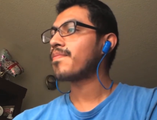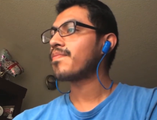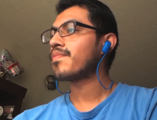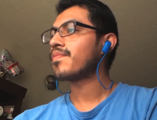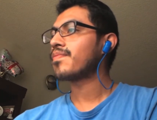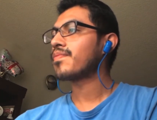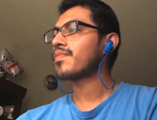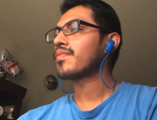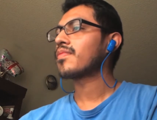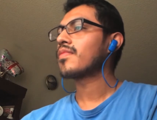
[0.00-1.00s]

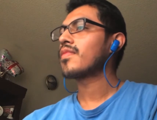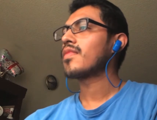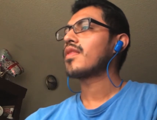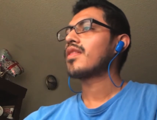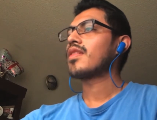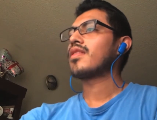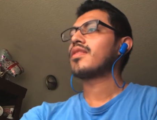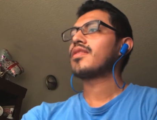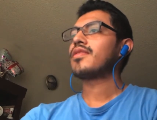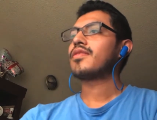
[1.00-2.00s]

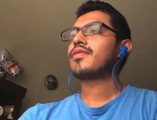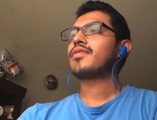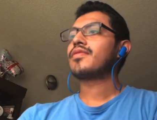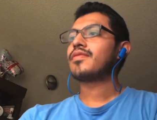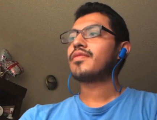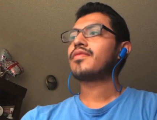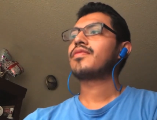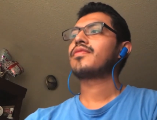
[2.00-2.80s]
(silence)